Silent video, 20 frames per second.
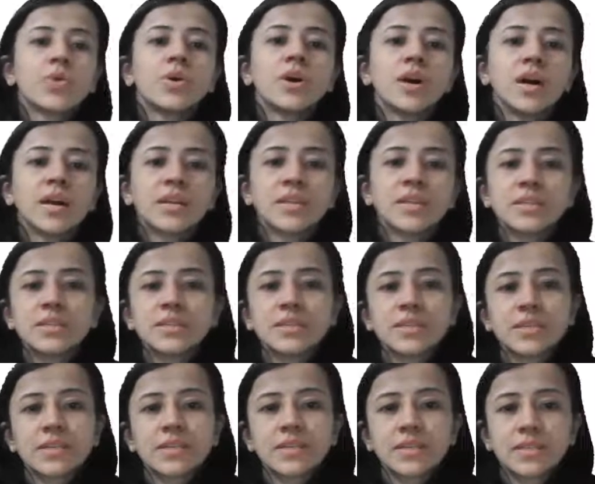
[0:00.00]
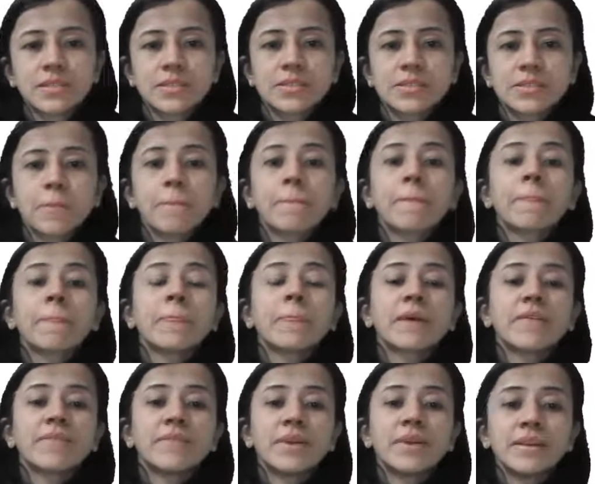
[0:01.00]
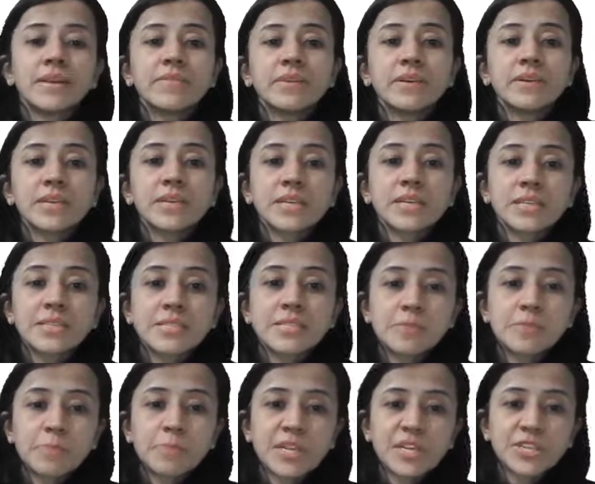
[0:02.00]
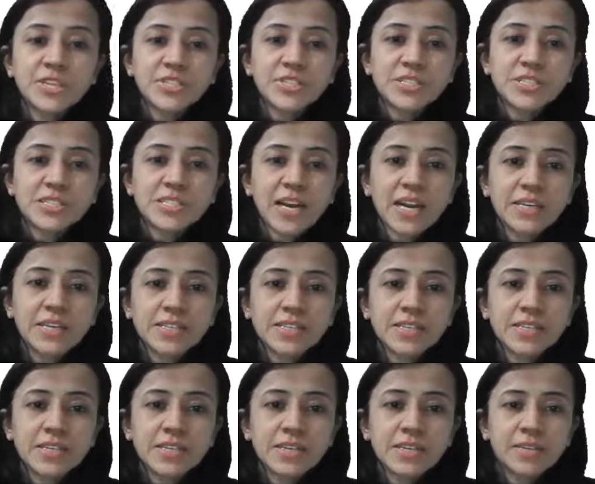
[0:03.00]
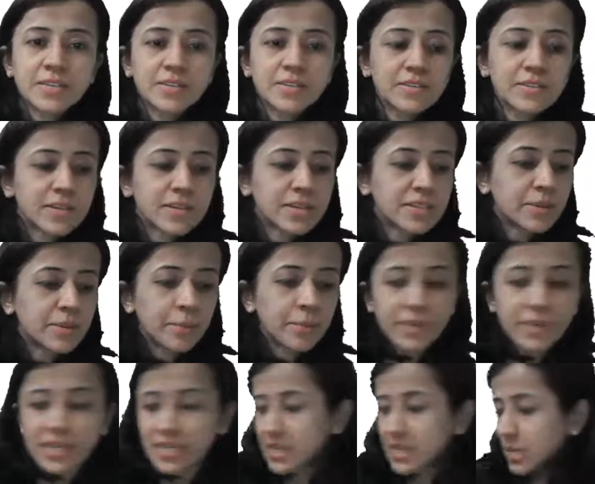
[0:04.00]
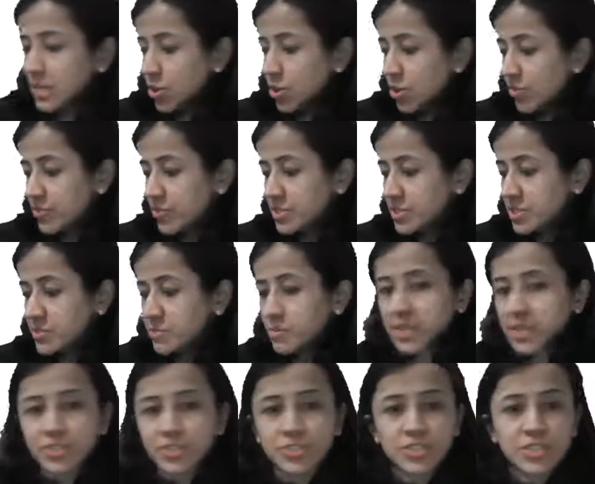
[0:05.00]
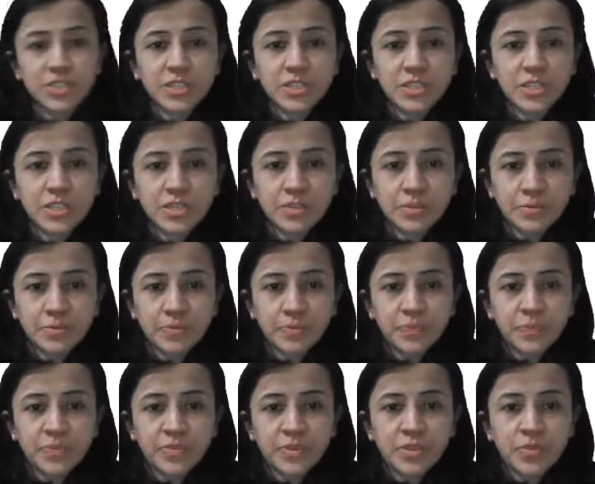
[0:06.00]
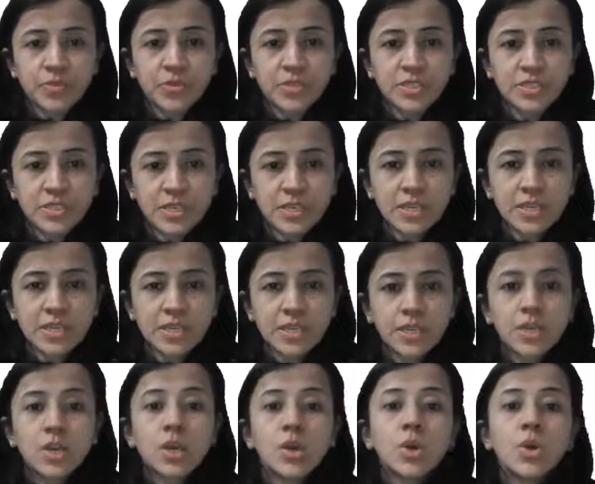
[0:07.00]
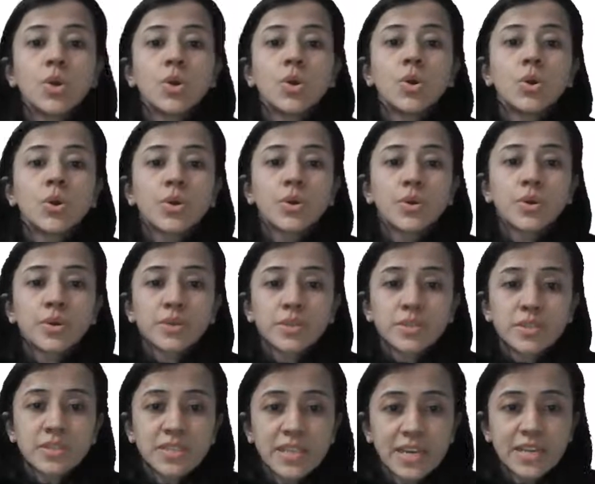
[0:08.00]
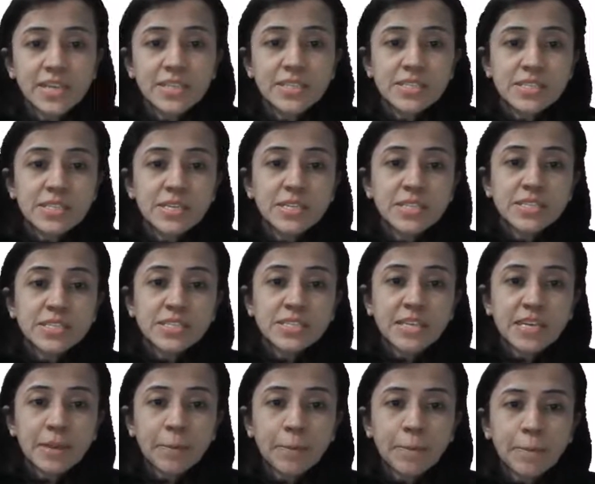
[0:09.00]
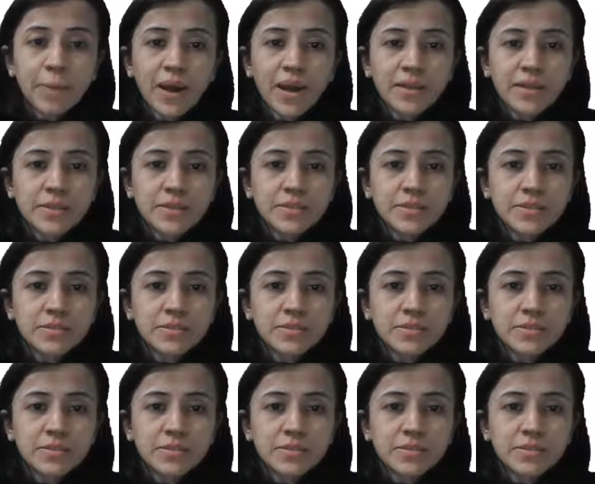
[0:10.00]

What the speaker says: Another thing is, whenever inspiration starts here, at the beginning of inspiration here, you can see there is steep part.